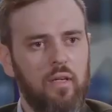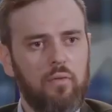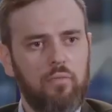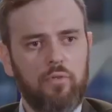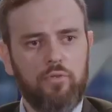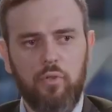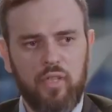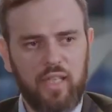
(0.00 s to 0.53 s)

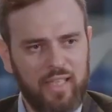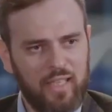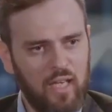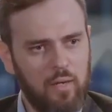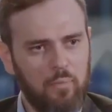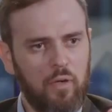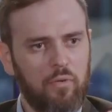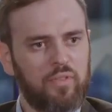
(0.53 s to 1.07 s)
We're talking
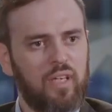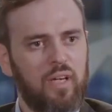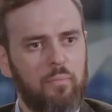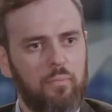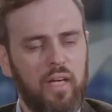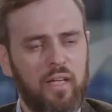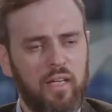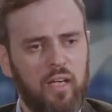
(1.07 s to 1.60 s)
about
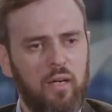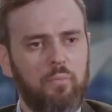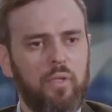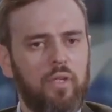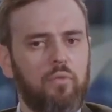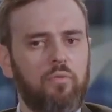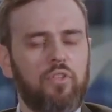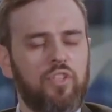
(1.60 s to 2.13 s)
a
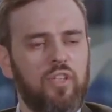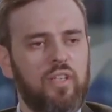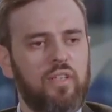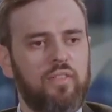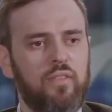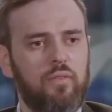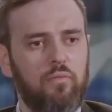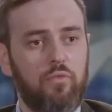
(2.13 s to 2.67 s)
company which
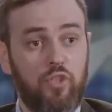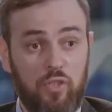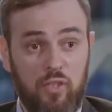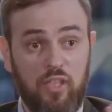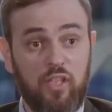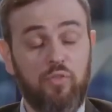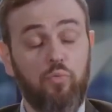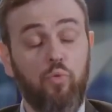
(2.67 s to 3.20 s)

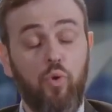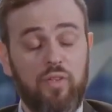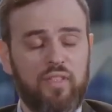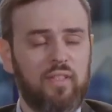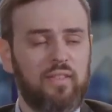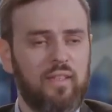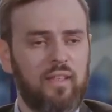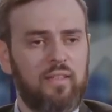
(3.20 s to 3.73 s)
it was
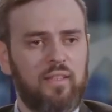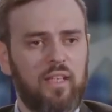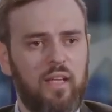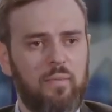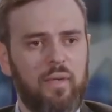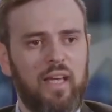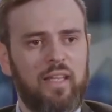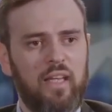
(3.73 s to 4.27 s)
at that
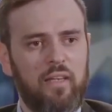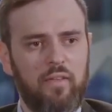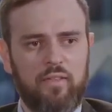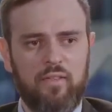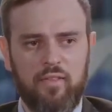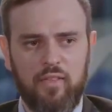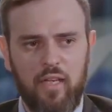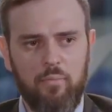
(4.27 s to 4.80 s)
time an
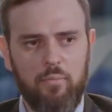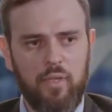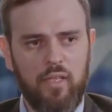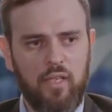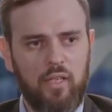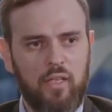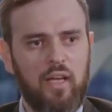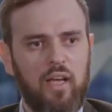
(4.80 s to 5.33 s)
A-rated
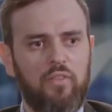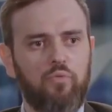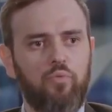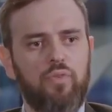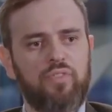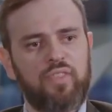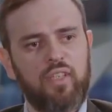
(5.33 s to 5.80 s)
company and was